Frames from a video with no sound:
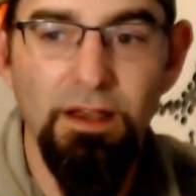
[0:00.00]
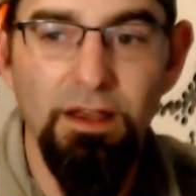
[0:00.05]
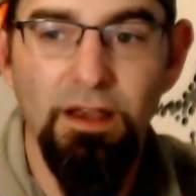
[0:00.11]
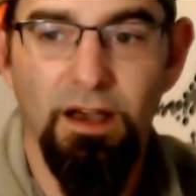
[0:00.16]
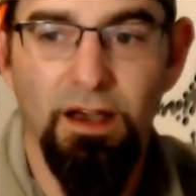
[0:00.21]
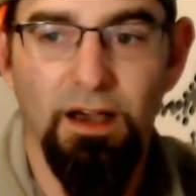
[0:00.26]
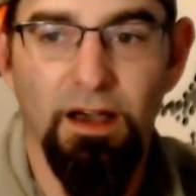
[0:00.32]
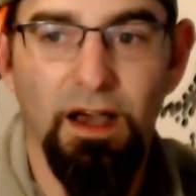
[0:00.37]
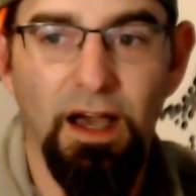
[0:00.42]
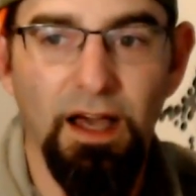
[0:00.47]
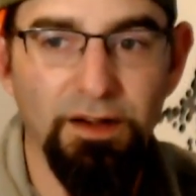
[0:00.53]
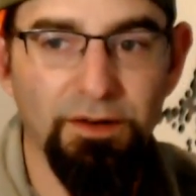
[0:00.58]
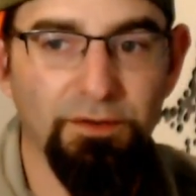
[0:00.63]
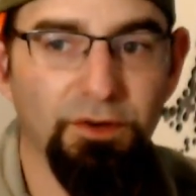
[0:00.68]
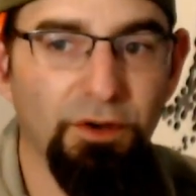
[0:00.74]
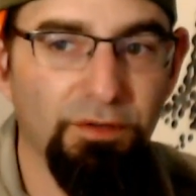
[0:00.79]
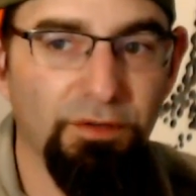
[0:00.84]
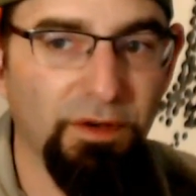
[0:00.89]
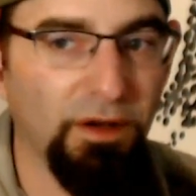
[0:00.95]
I don't
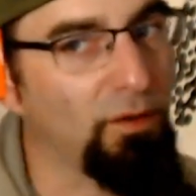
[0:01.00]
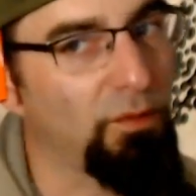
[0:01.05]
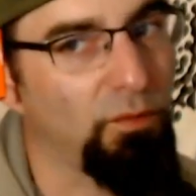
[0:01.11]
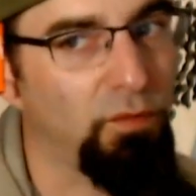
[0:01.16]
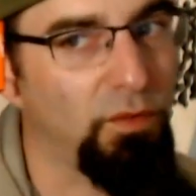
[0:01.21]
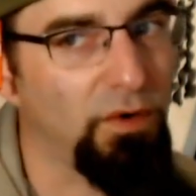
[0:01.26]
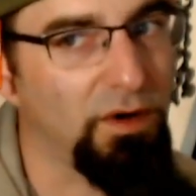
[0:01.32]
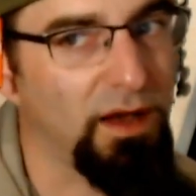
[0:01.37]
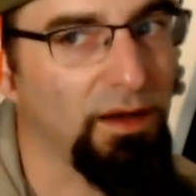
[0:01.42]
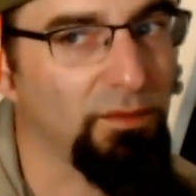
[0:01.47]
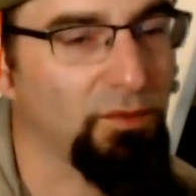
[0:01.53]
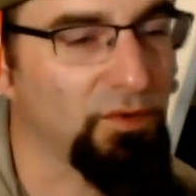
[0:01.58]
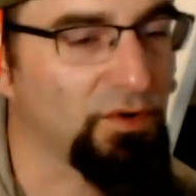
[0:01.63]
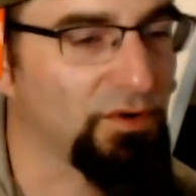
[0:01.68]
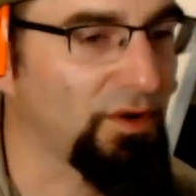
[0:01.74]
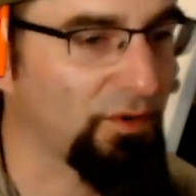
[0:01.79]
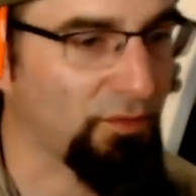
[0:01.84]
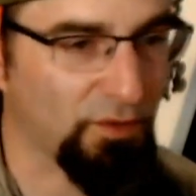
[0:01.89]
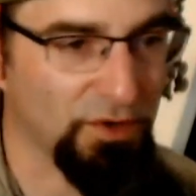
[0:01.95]
know if I don't
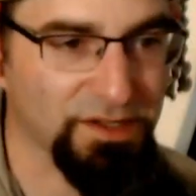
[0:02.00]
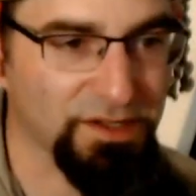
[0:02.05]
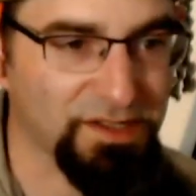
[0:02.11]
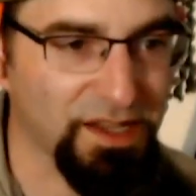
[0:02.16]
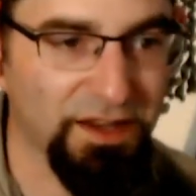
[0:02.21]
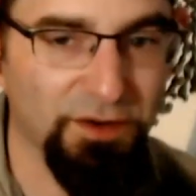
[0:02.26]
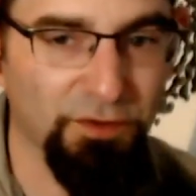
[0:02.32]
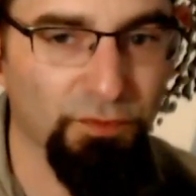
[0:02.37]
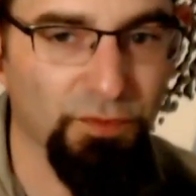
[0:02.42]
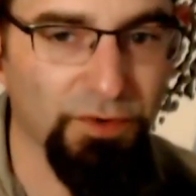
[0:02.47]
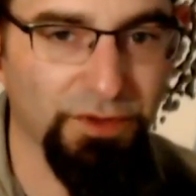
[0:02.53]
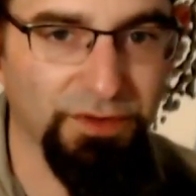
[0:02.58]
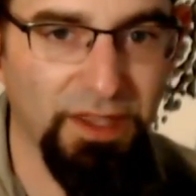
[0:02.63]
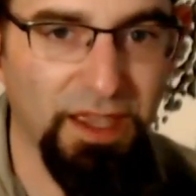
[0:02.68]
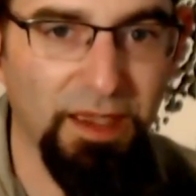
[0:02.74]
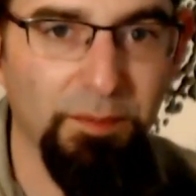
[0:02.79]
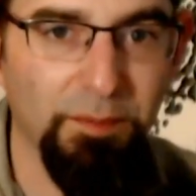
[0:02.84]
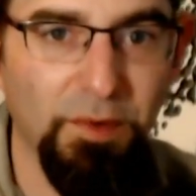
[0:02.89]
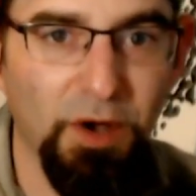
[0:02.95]
want to say your real
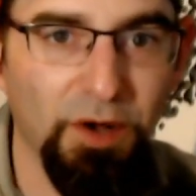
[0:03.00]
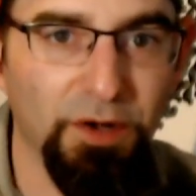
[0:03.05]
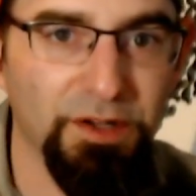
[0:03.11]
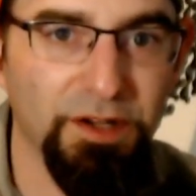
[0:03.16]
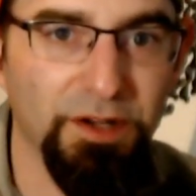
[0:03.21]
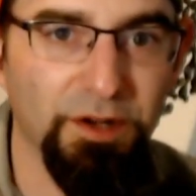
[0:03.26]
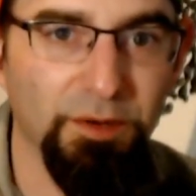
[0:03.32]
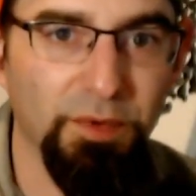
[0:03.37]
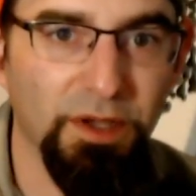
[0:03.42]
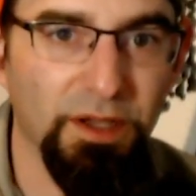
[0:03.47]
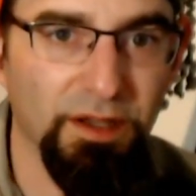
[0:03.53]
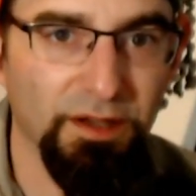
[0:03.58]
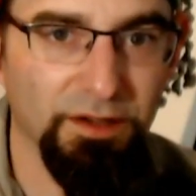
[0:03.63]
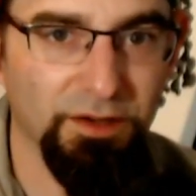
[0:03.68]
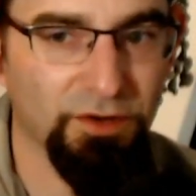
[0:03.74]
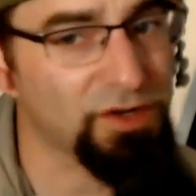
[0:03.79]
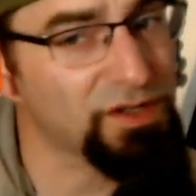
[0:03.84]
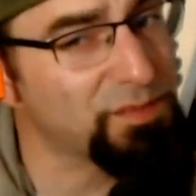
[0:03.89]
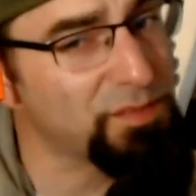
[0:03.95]
name on here, but
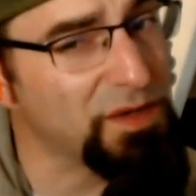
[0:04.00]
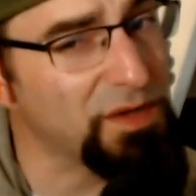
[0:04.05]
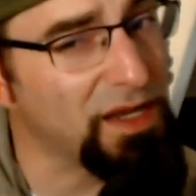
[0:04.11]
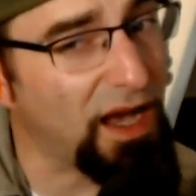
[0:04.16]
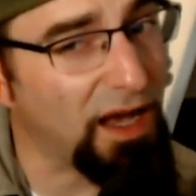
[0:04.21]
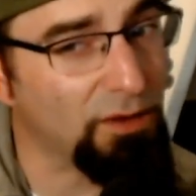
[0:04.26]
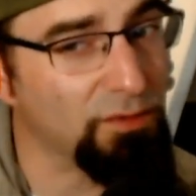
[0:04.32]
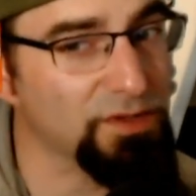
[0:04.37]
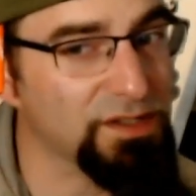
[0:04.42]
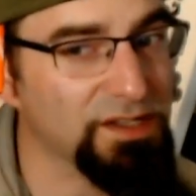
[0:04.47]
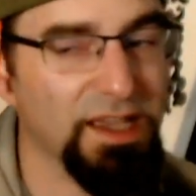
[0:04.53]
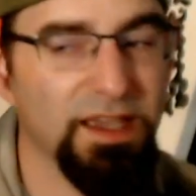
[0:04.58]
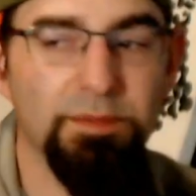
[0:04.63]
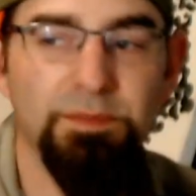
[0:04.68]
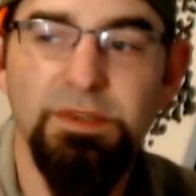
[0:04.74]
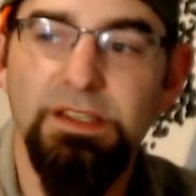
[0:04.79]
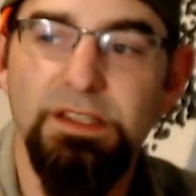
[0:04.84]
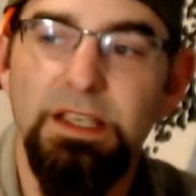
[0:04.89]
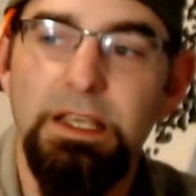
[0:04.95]
Crispy
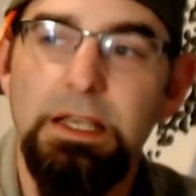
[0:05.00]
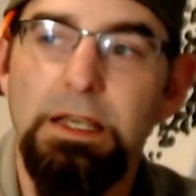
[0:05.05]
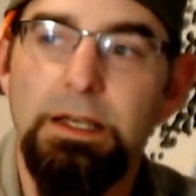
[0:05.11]
Aquascapes,